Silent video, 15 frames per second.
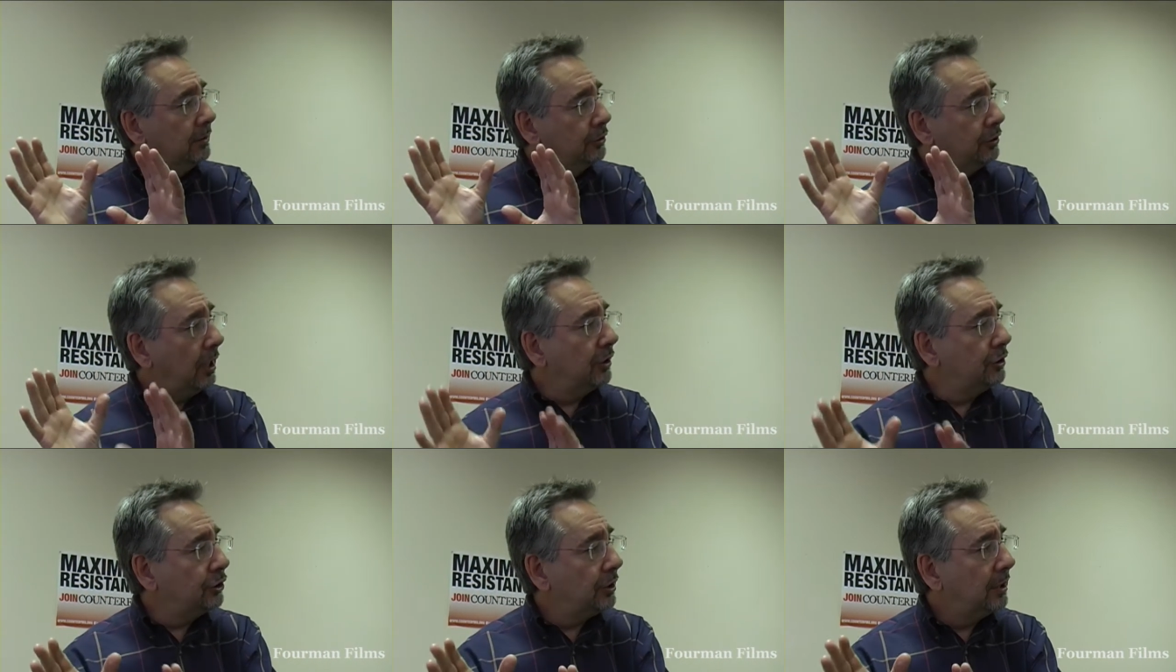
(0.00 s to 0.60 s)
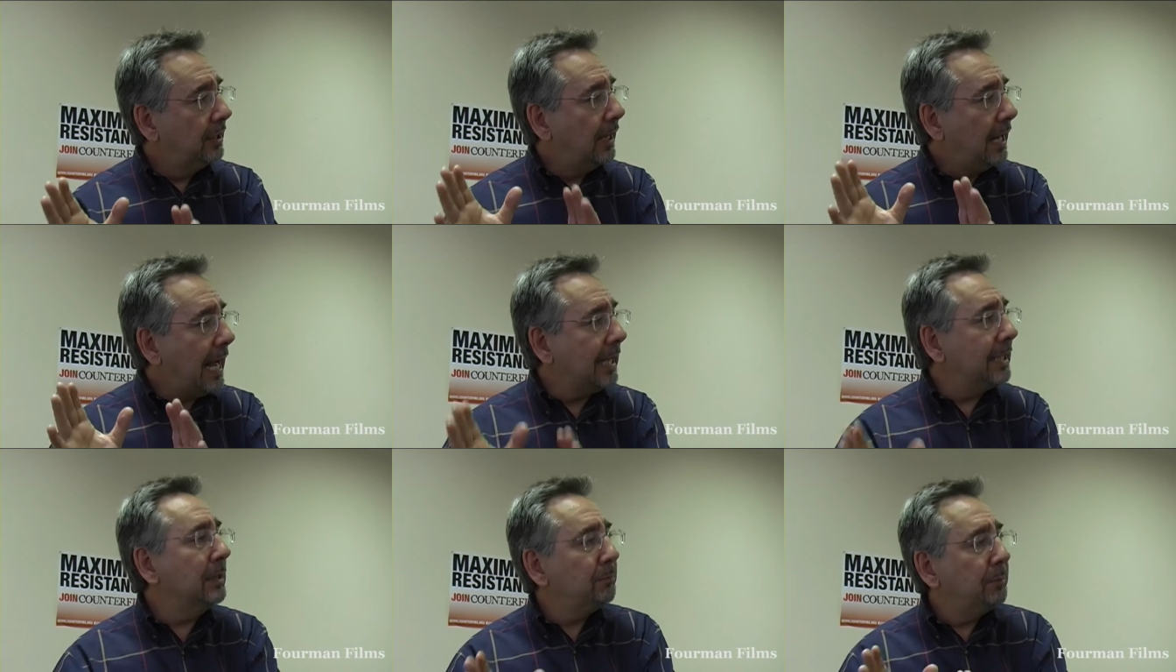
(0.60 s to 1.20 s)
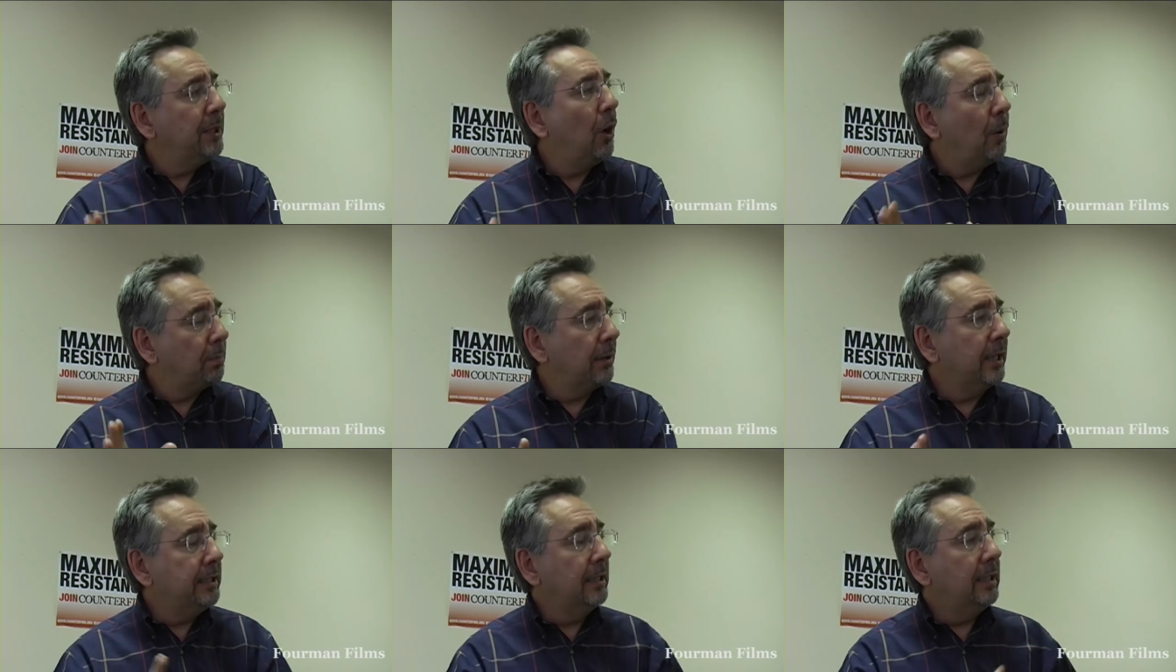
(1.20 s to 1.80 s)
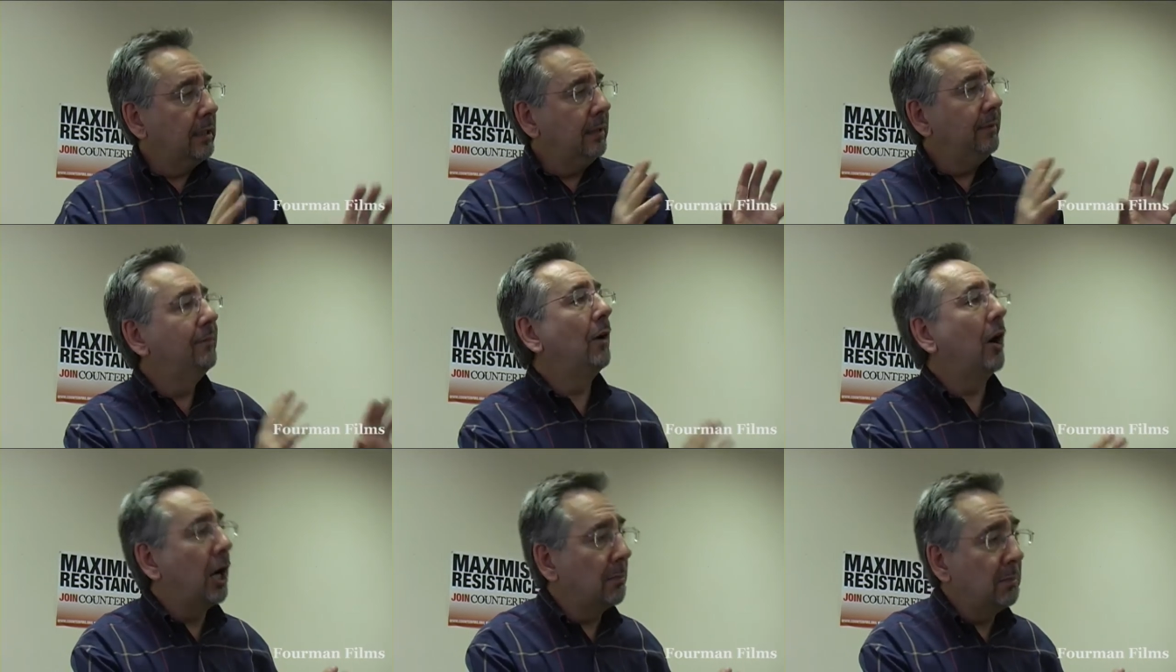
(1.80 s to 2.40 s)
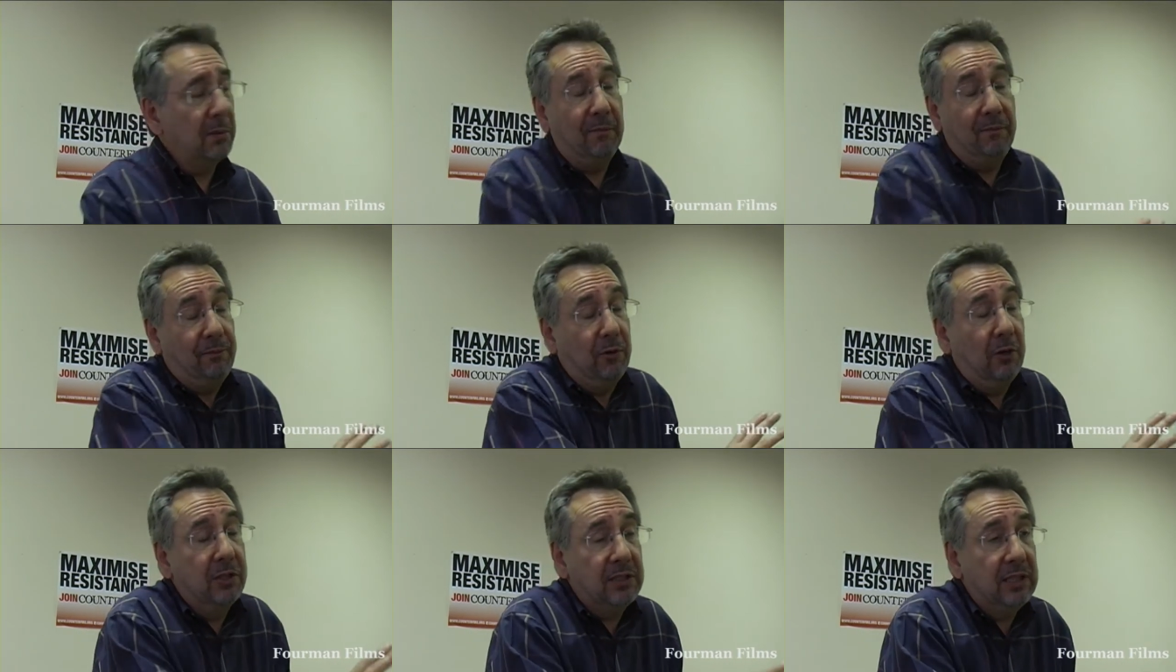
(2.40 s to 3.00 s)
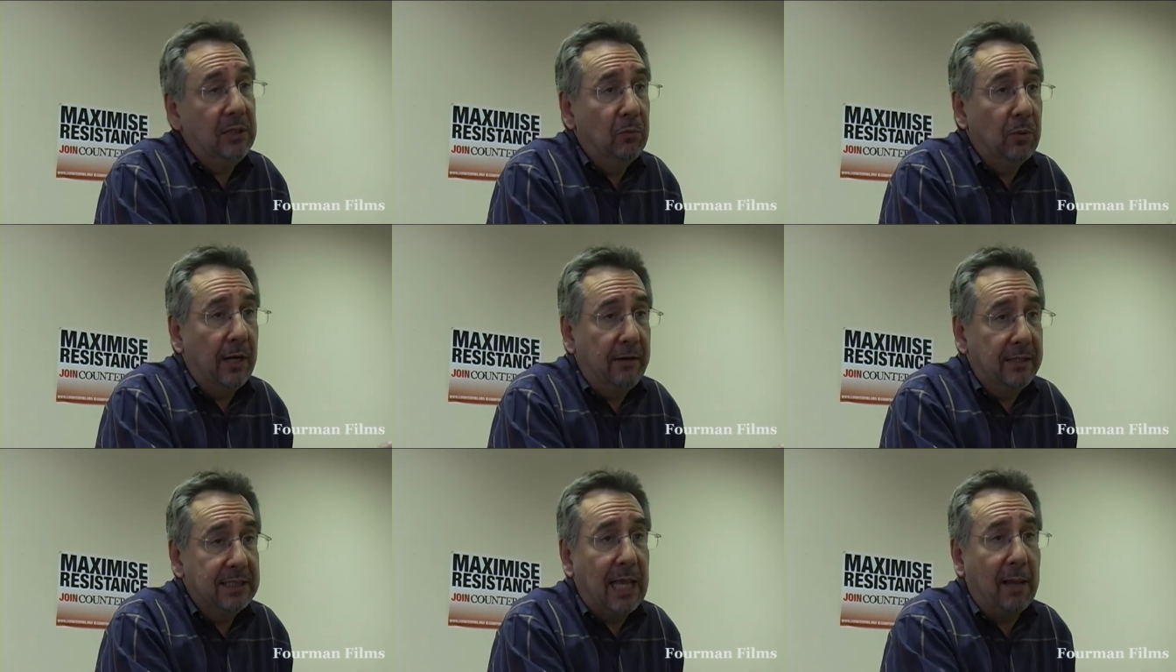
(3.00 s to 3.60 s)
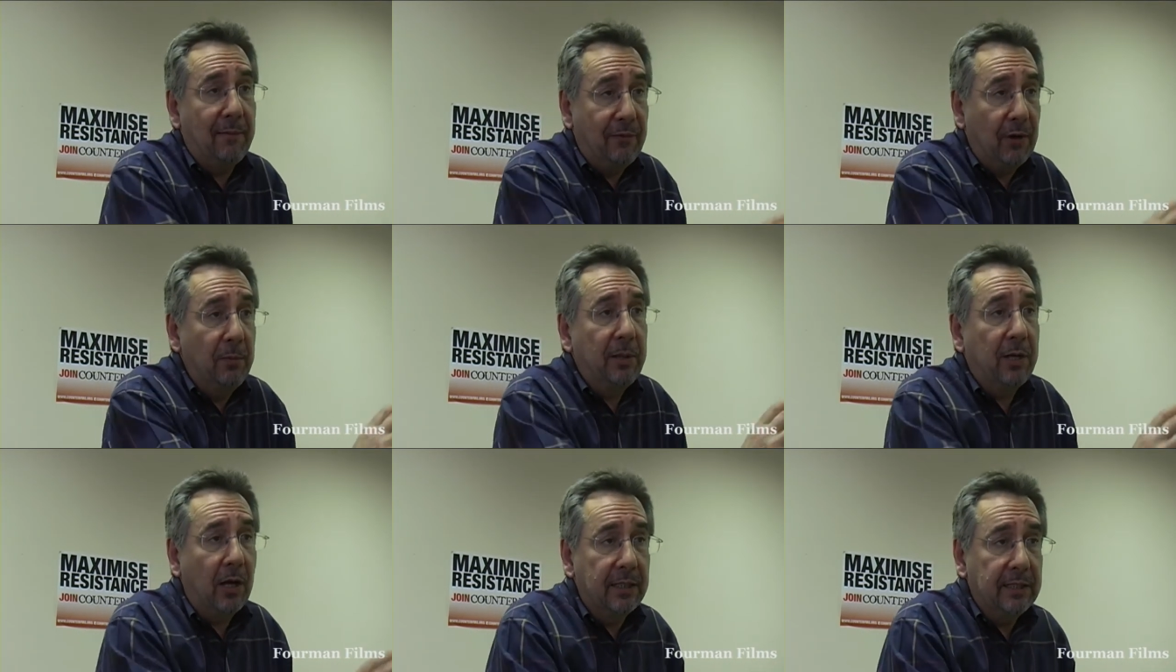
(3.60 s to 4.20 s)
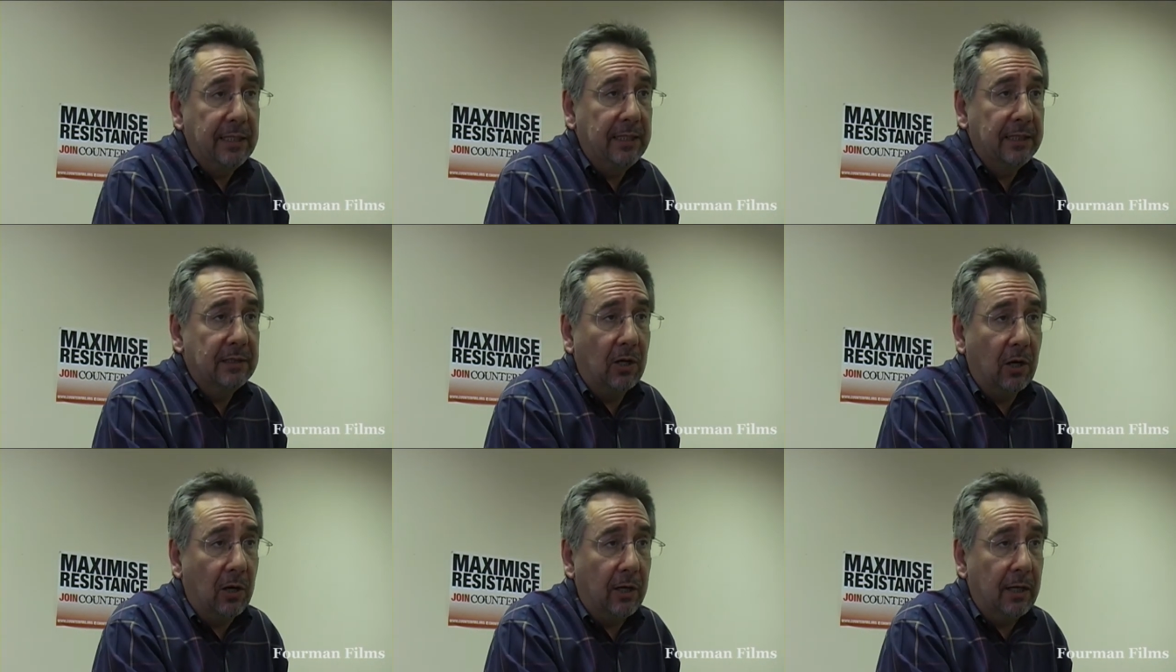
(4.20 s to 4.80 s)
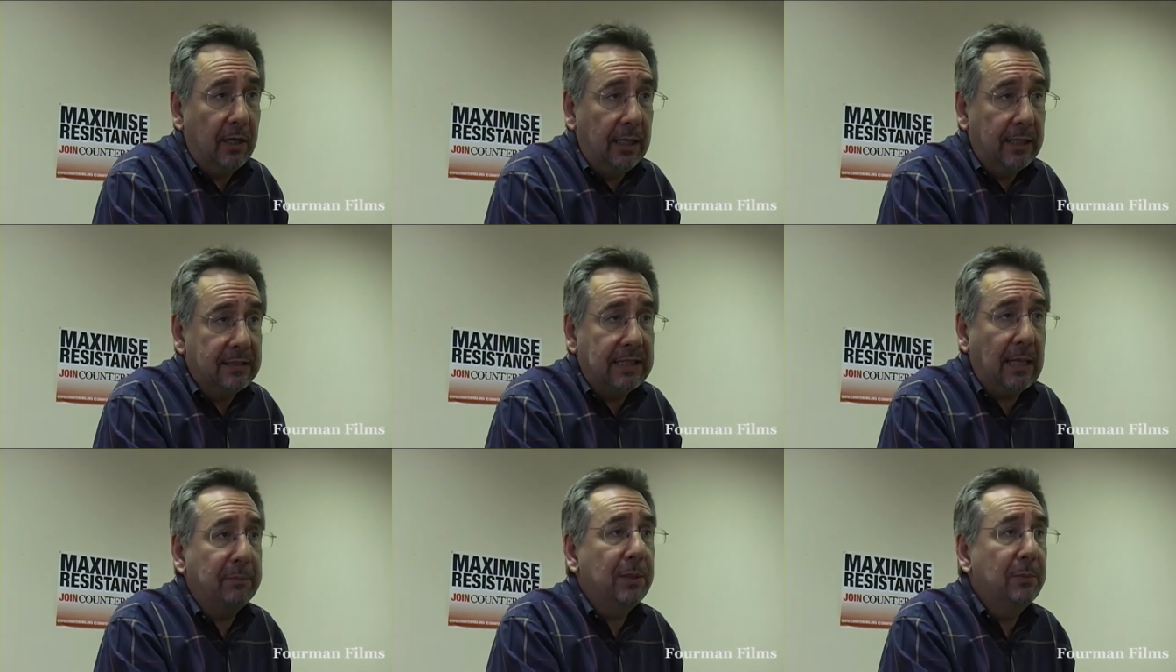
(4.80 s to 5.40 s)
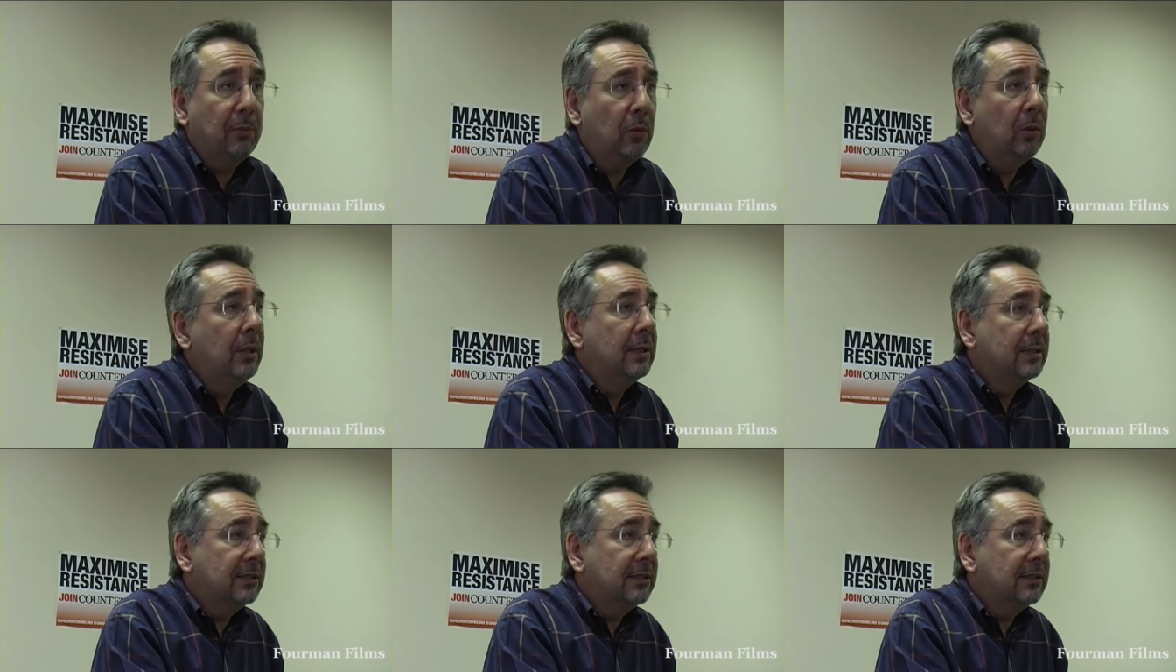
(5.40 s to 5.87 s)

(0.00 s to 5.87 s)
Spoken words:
judge hadn't been operating in an environment, and firstly, where Islamophobic ideas are acceptable,